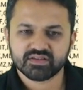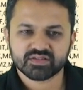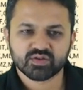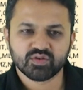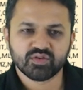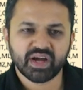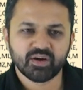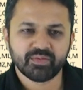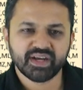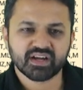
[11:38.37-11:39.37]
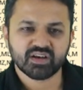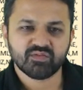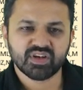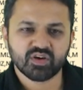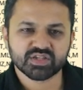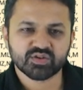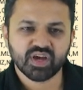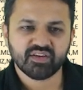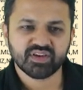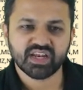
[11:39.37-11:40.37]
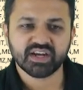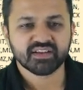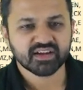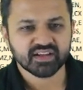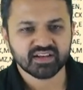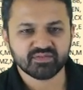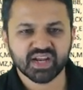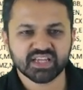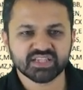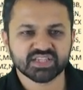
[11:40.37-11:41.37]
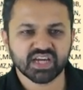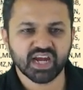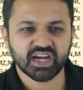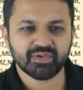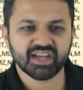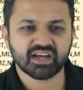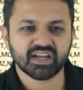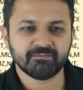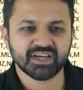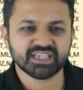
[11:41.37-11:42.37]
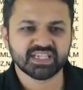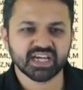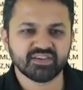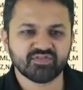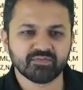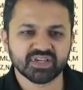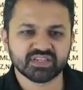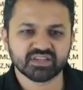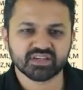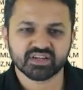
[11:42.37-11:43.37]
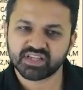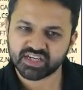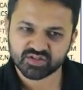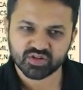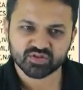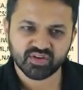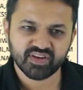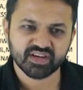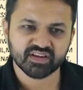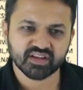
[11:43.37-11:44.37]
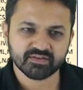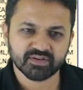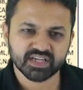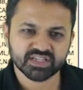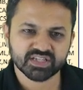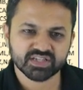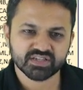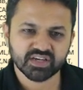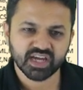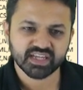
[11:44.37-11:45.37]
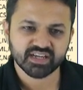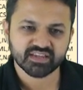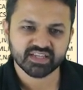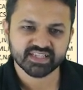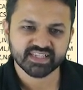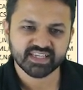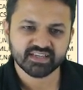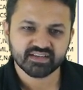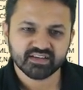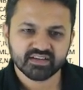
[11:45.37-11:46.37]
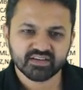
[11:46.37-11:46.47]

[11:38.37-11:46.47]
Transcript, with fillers: So biomedical will also have electrical branch, and medical imaging and information, that is also have electrical branch. Any other E C?